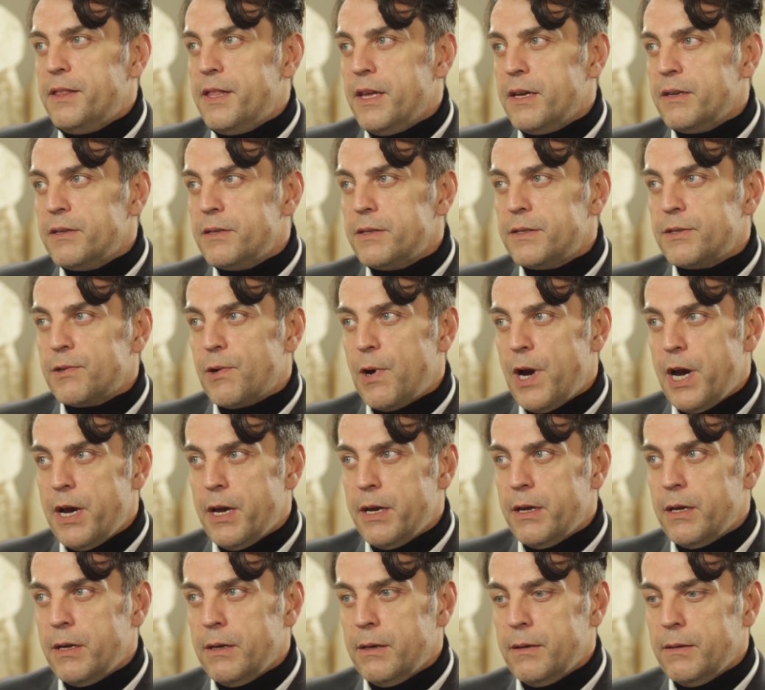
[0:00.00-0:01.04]
think
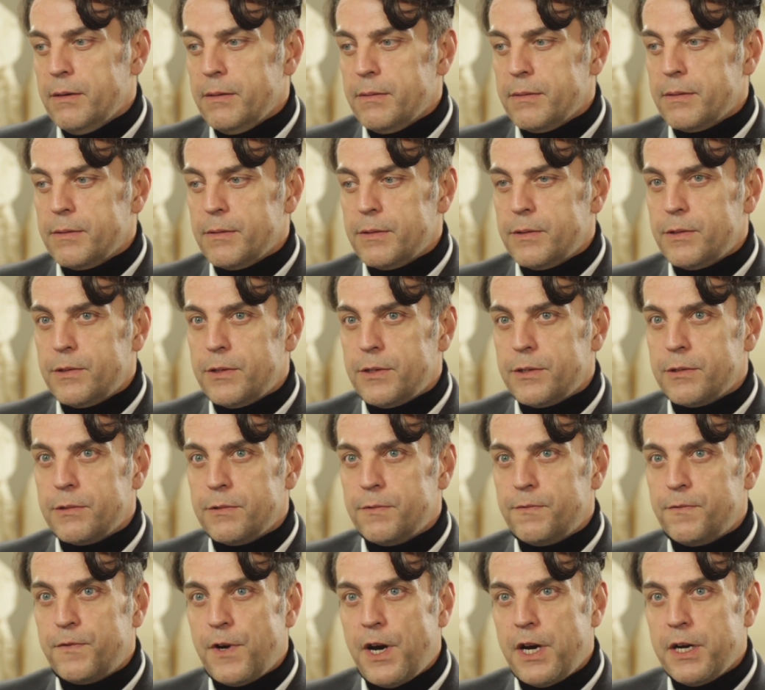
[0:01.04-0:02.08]
trying to
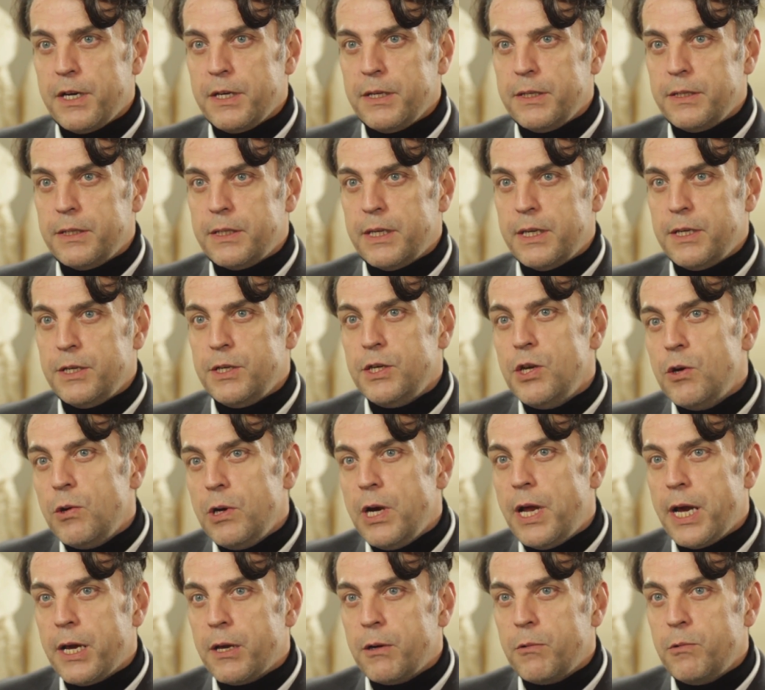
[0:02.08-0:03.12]
find a new
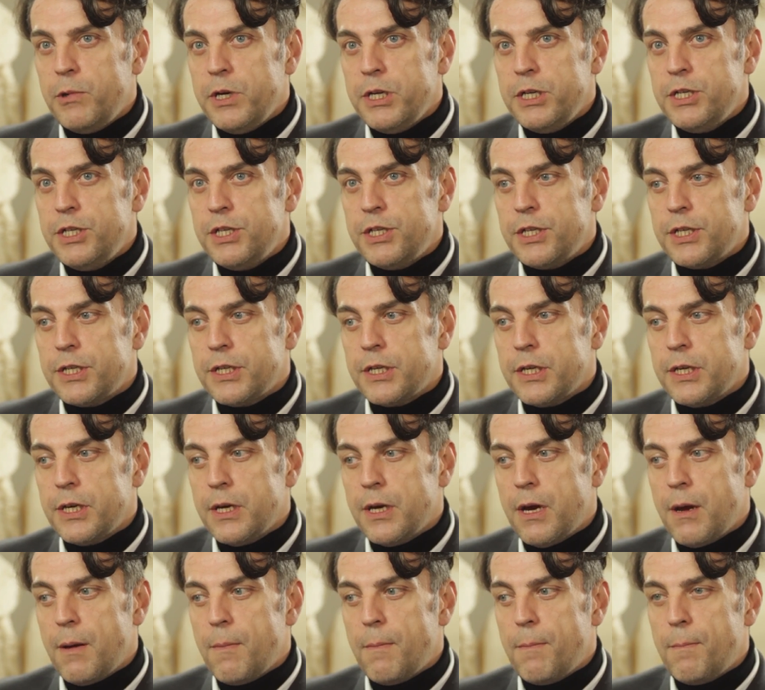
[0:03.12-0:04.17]
language,
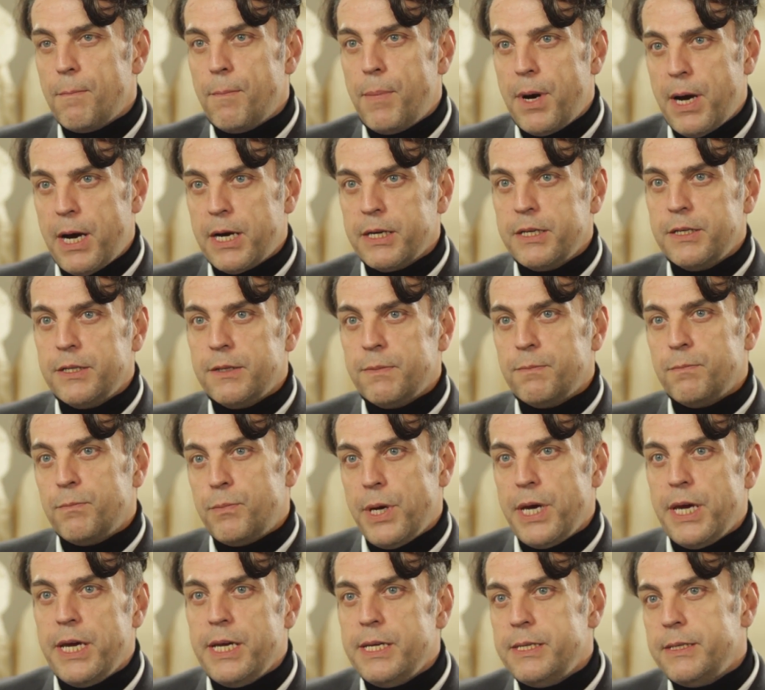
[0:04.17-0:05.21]
but
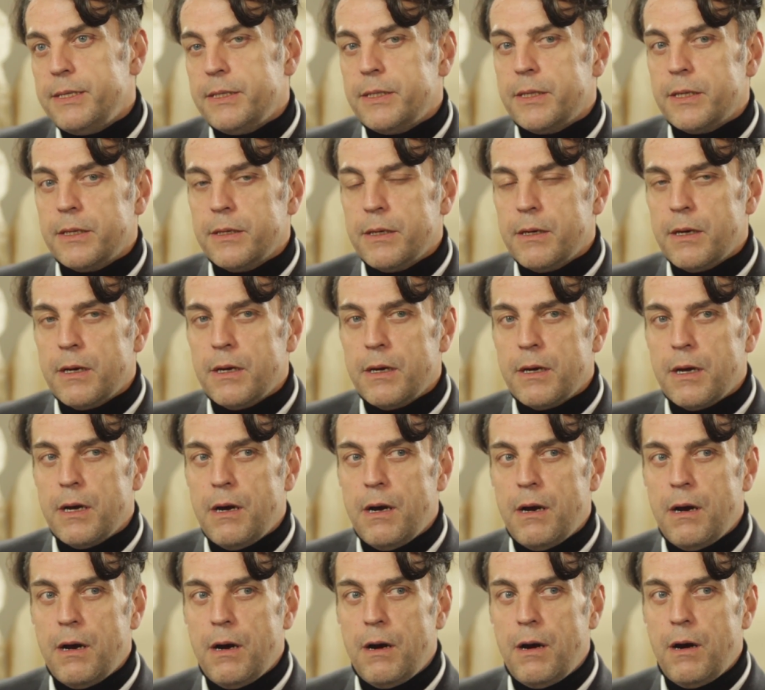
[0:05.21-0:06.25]
based
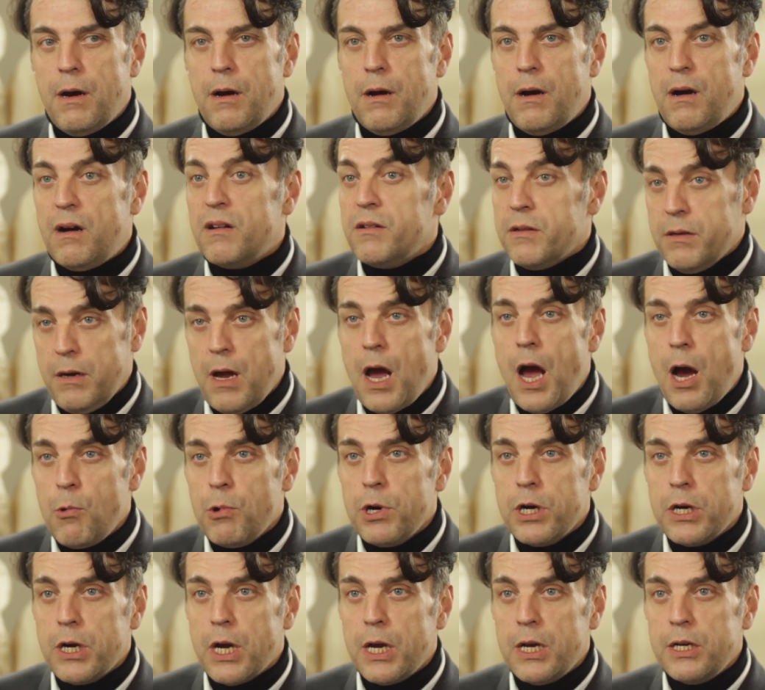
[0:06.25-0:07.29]
on our
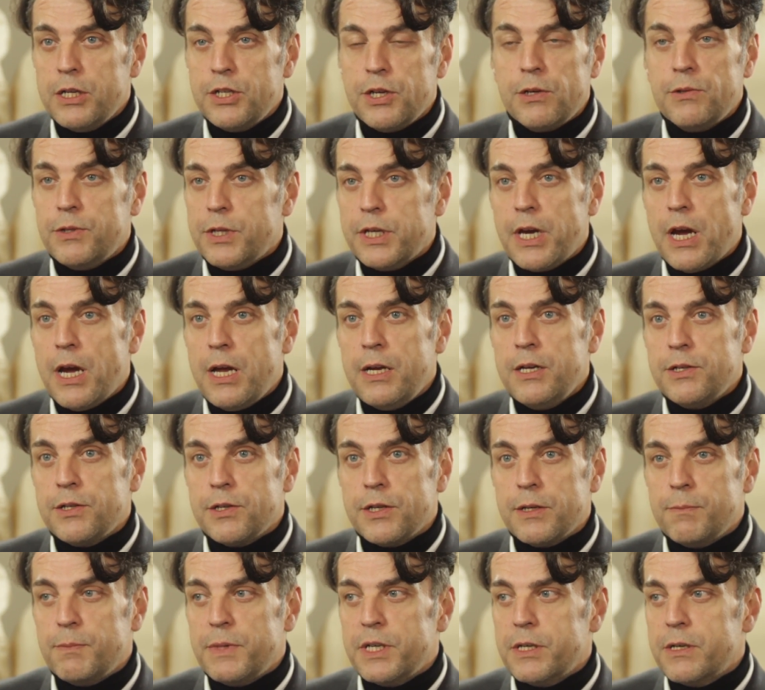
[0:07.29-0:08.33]
culture, on the
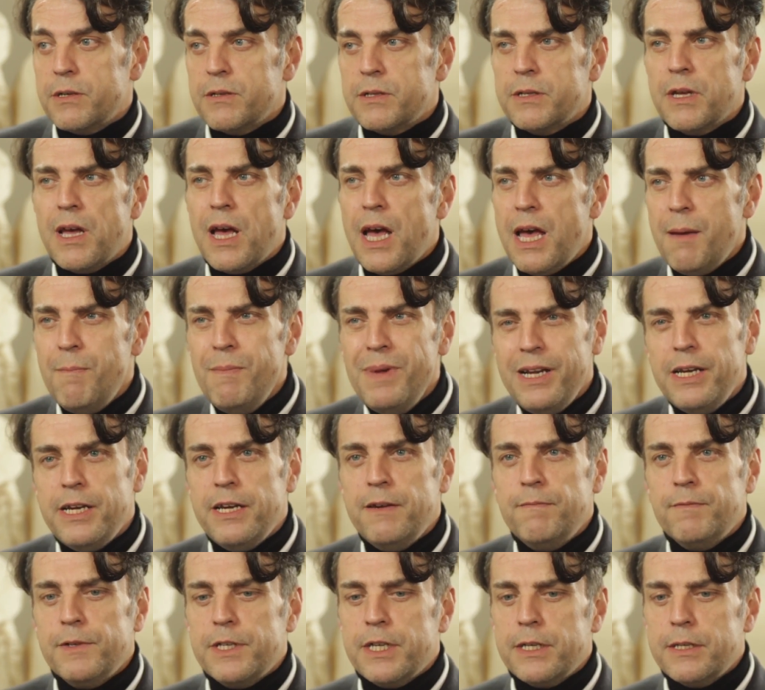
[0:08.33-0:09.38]
culture, because I
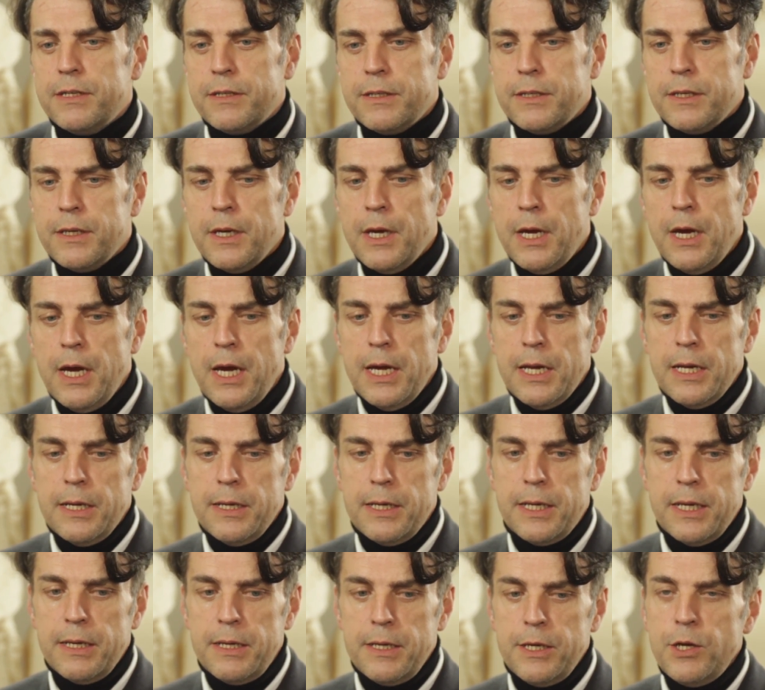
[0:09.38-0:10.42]
believe that
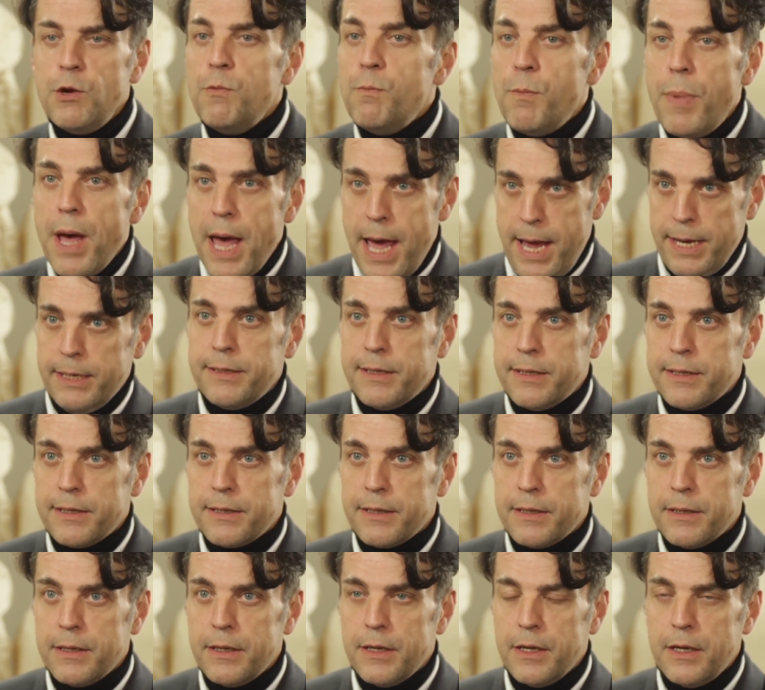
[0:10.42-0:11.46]
the new bet
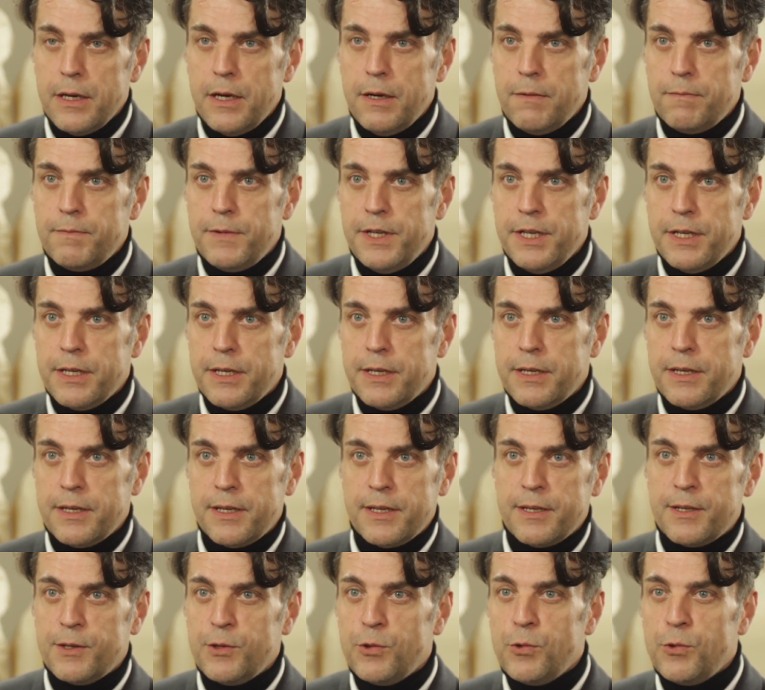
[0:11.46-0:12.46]
of the